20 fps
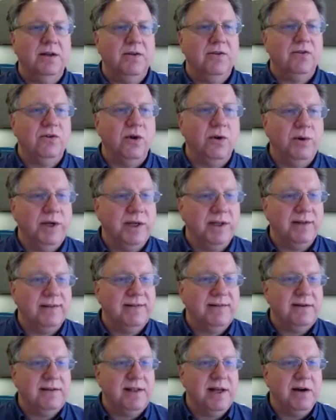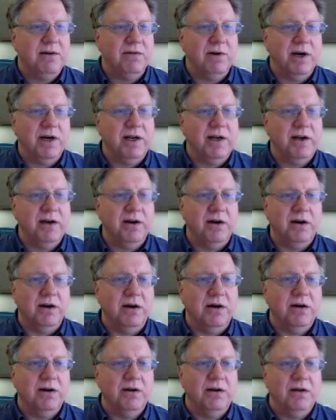So you can see that right here.
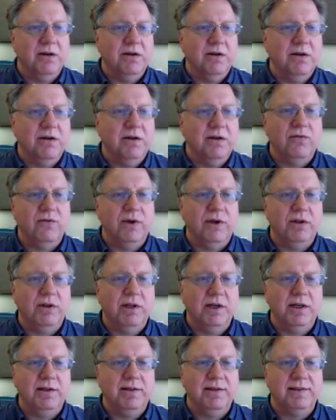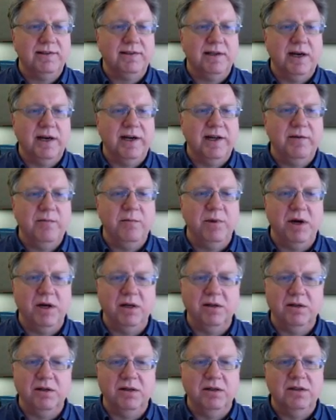So if you click the sign in
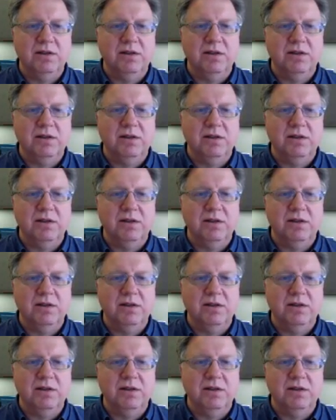button,